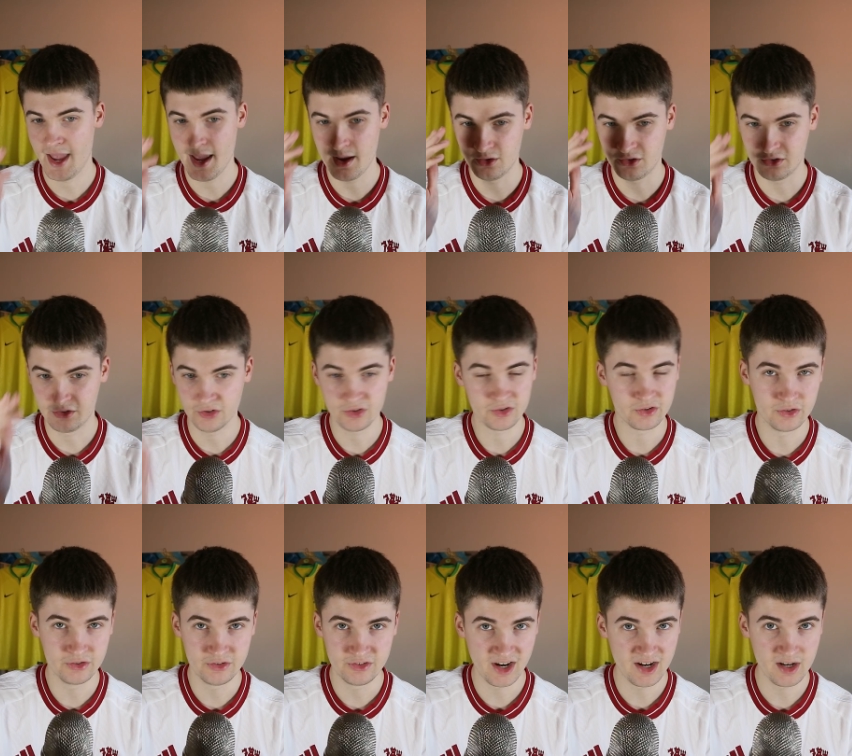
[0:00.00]
it
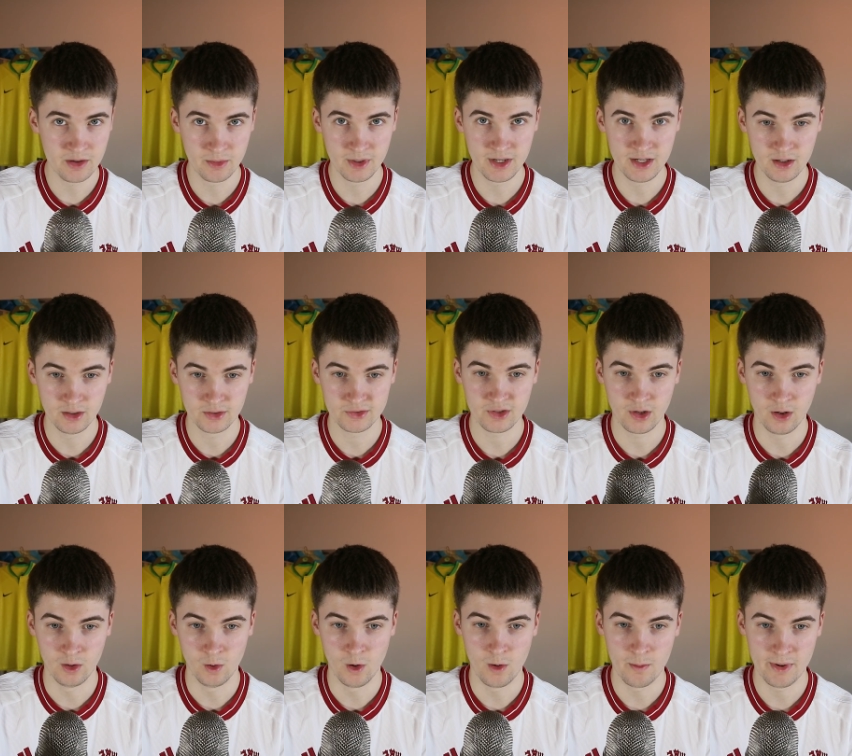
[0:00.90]
just generally looks
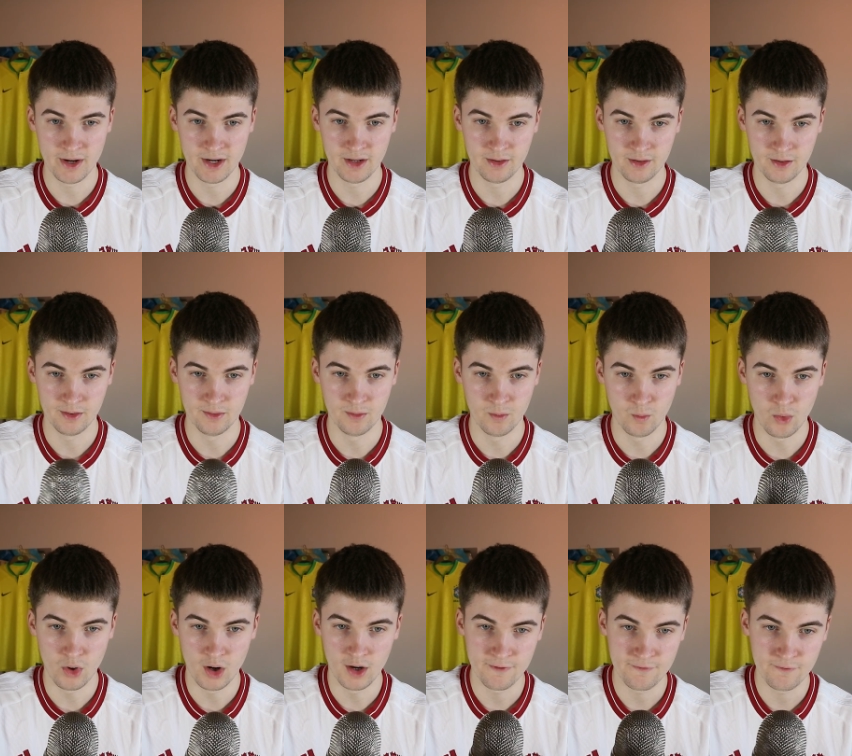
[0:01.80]
a lot better than
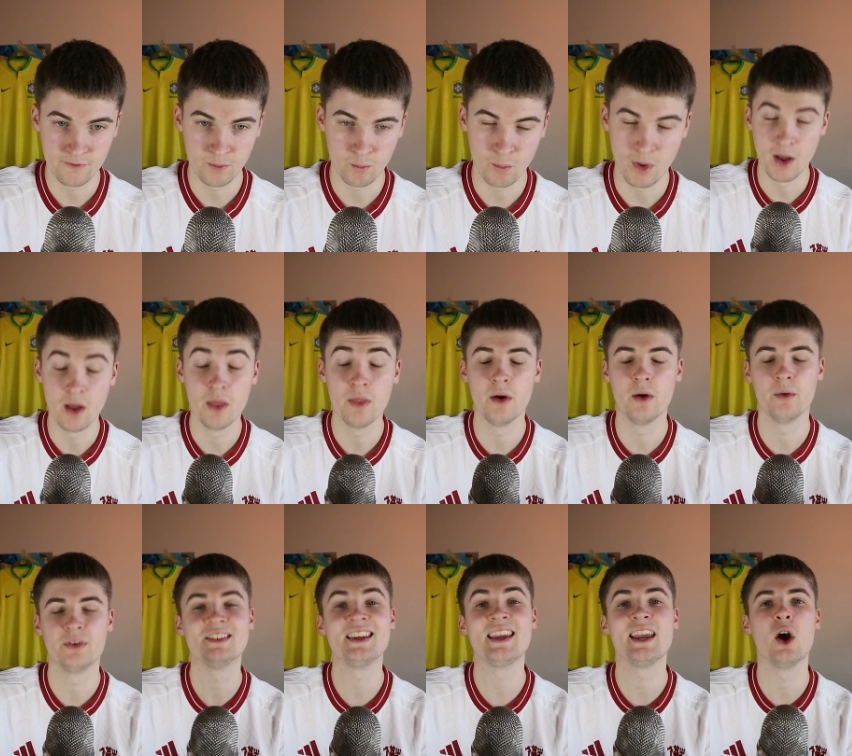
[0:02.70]

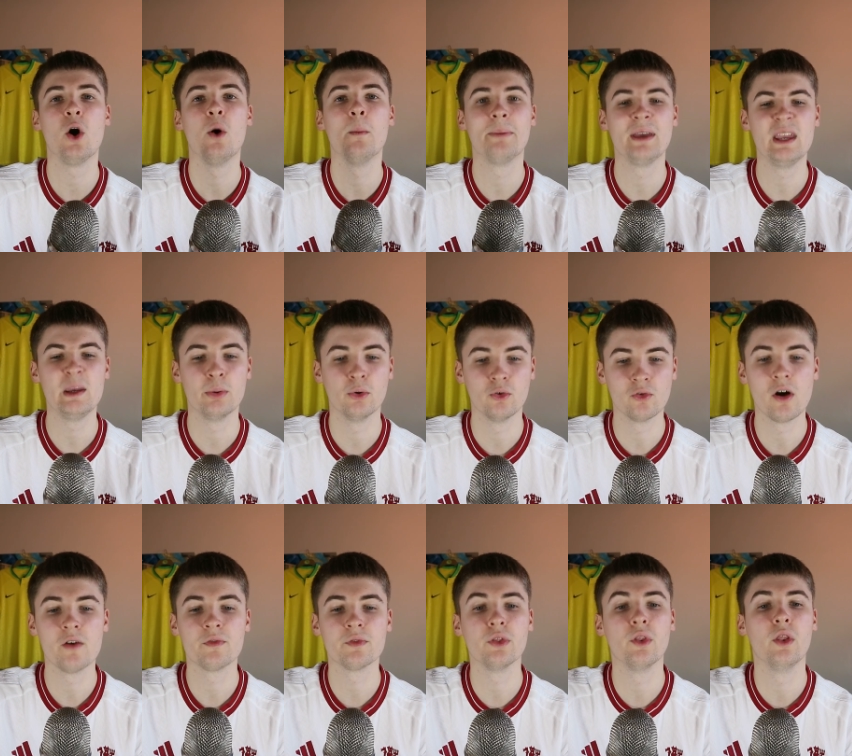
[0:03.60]
seeing it on people
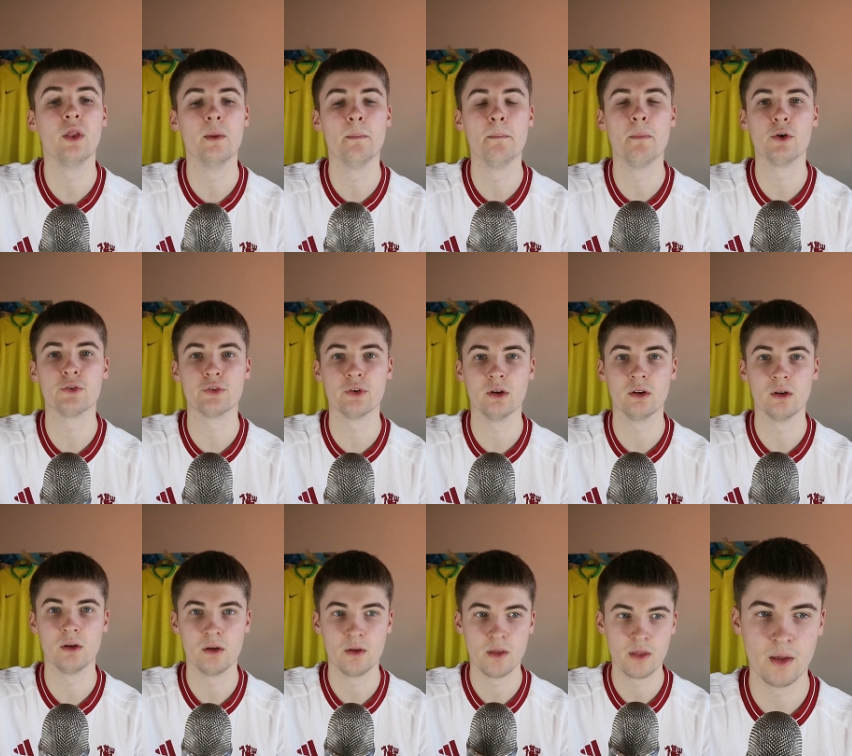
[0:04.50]
rather than the
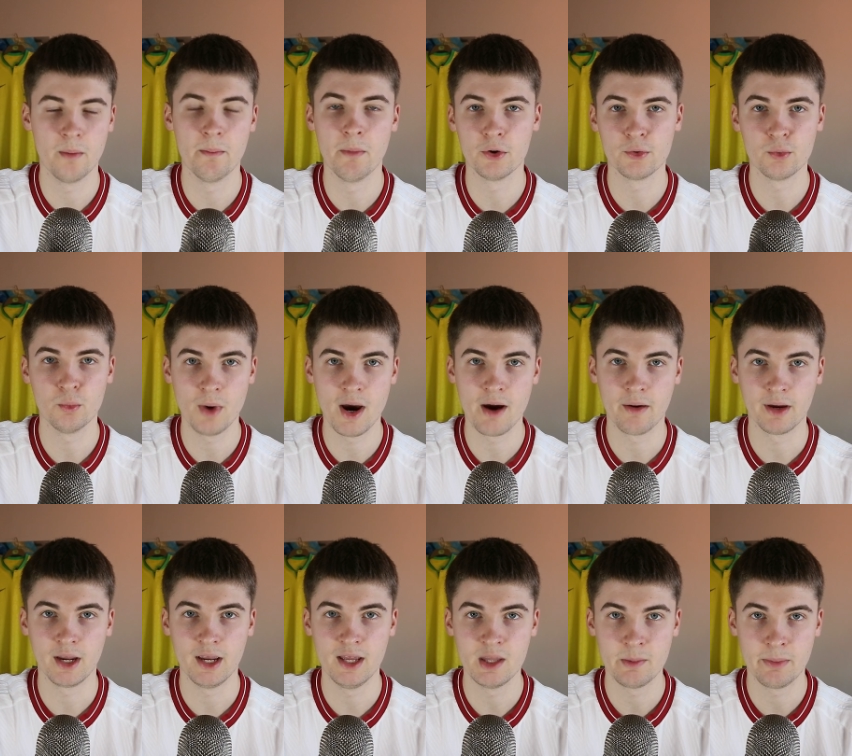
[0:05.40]
model
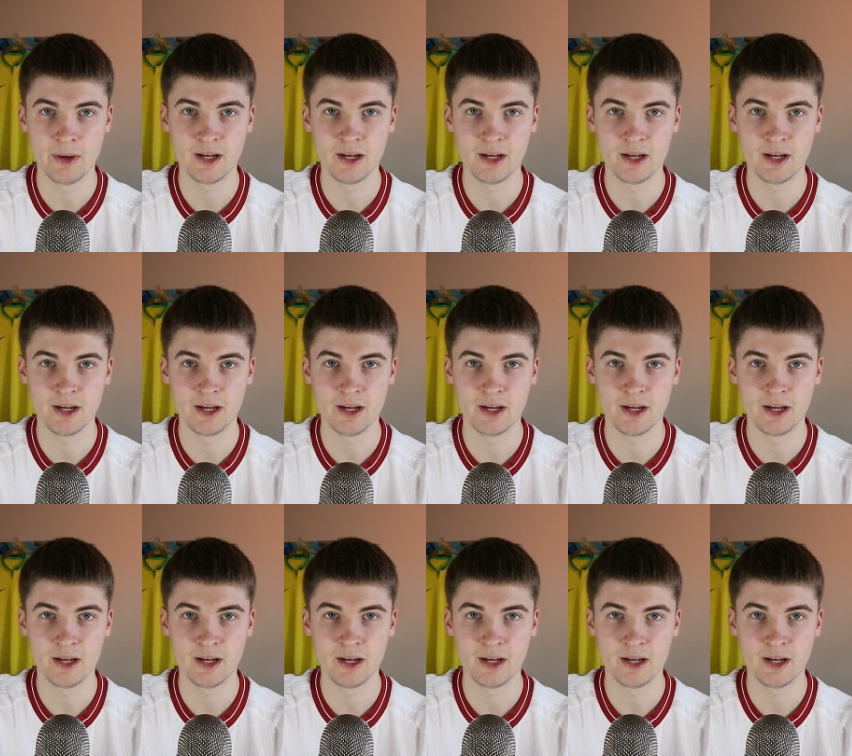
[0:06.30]
wearing it in the